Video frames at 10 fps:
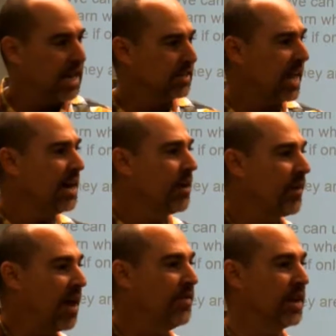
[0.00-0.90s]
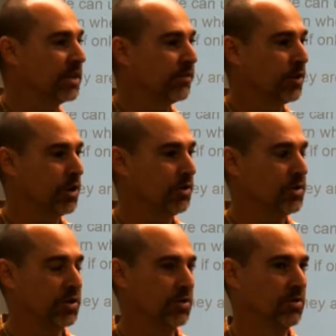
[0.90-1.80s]
Is that enough evidence for you
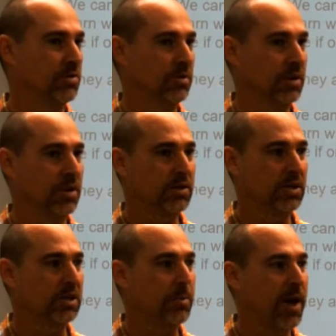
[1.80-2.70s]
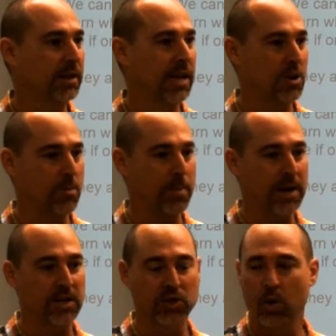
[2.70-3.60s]
to suspect that your
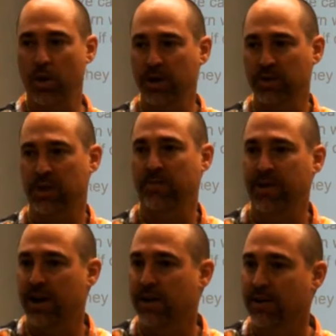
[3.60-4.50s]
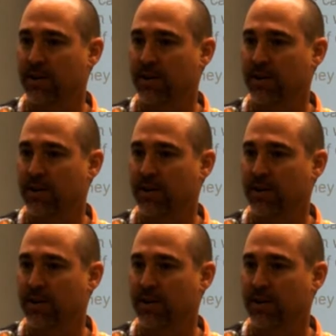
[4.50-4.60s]
buddy's coin is unfair?